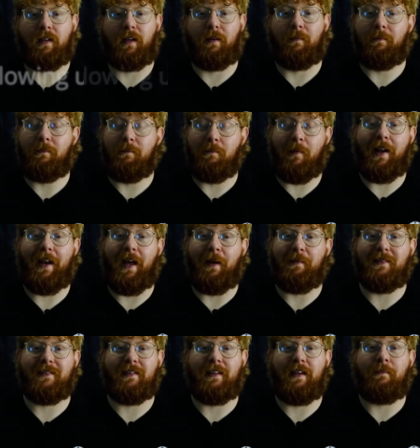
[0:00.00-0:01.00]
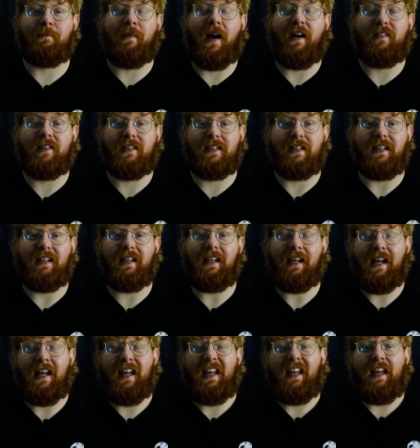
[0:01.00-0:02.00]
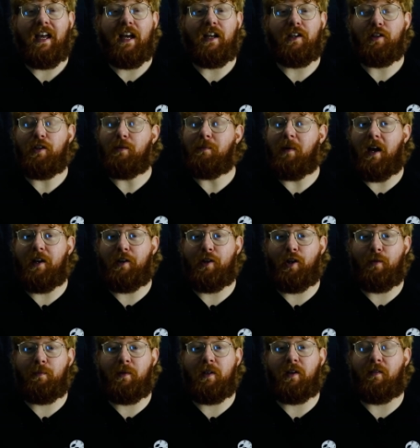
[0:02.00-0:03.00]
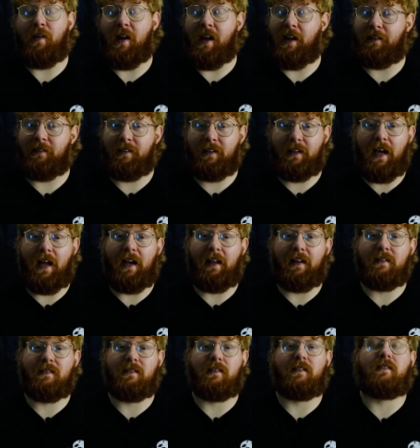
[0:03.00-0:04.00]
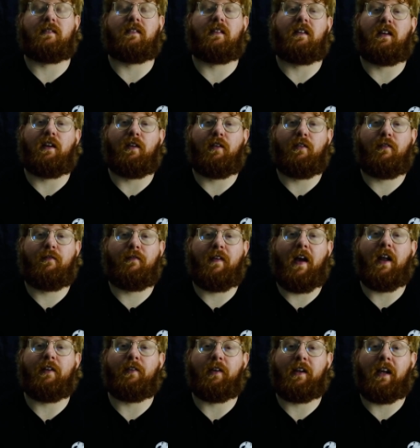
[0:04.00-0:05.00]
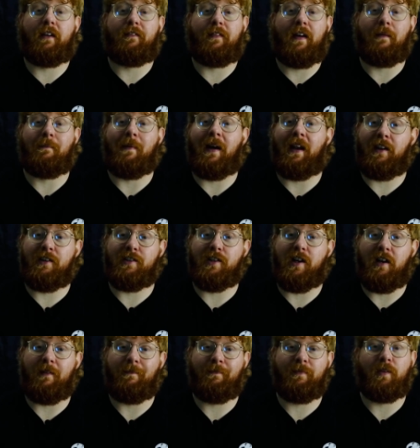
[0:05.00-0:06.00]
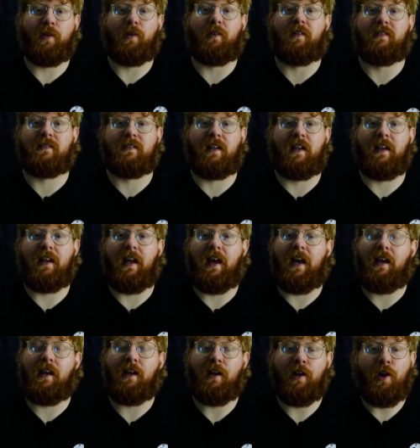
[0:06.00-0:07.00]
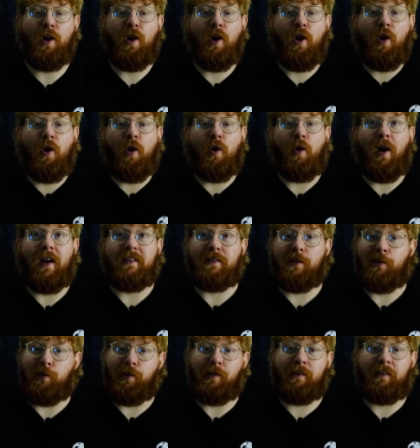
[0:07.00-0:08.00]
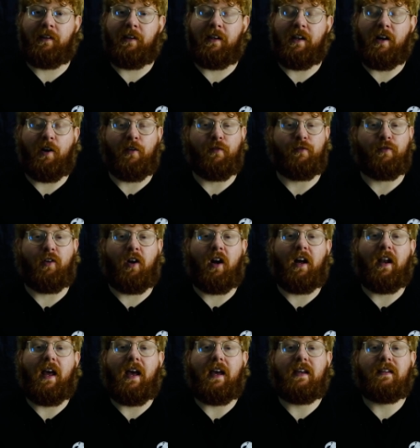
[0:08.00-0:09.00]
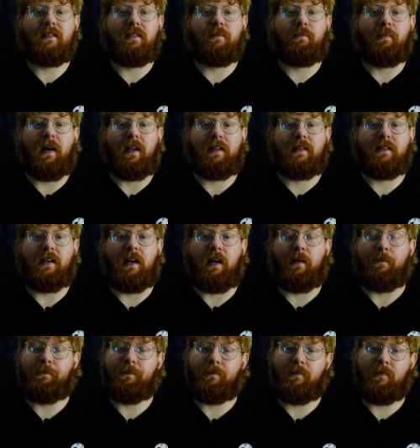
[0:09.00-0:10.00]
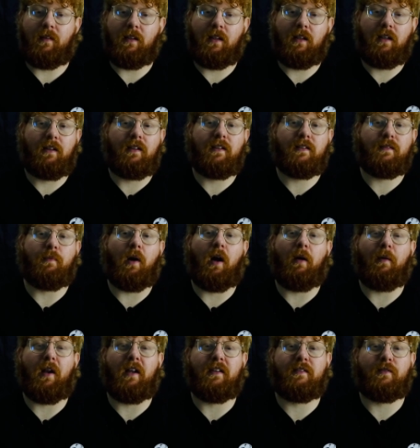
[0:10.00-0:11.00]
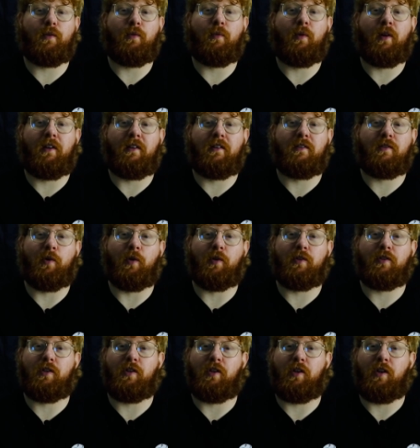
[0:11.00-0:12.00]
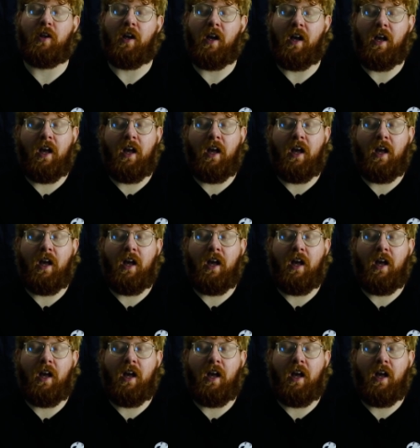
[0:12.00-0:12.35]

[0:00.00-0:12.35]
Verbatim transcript: Um, my name is Liam Maverty and you might know me around Catalyst as the Foundry Cafe Manager on a Sunday or as a youth leader on Fridays. But um, in this moment, I sort of wanted to talk to you